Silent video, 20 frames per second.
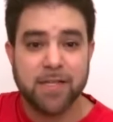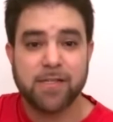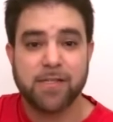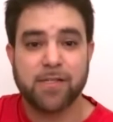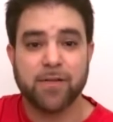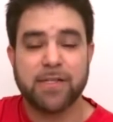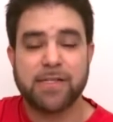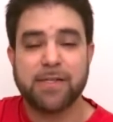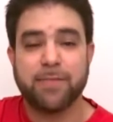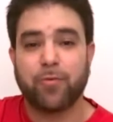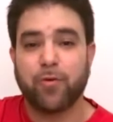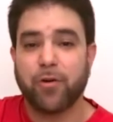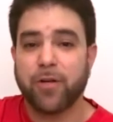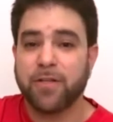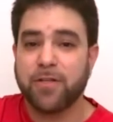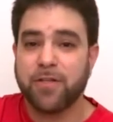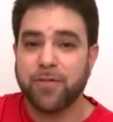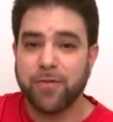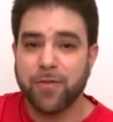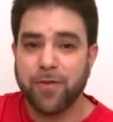So it's
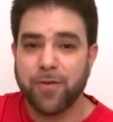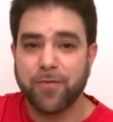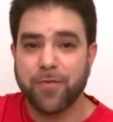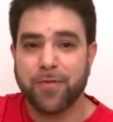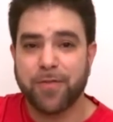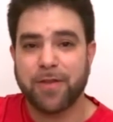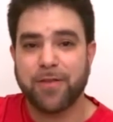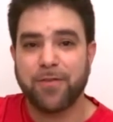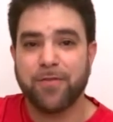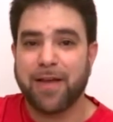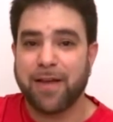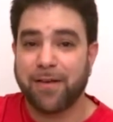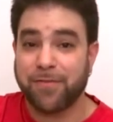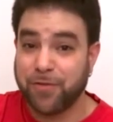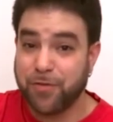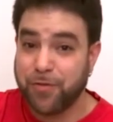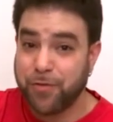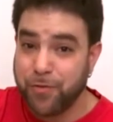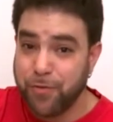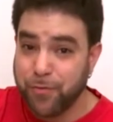important to know that you
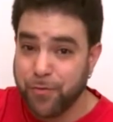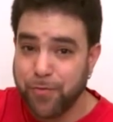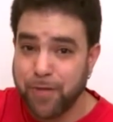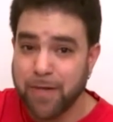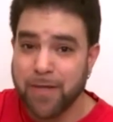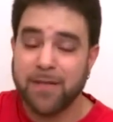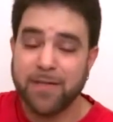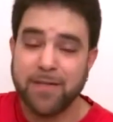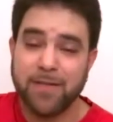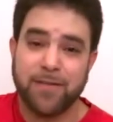have two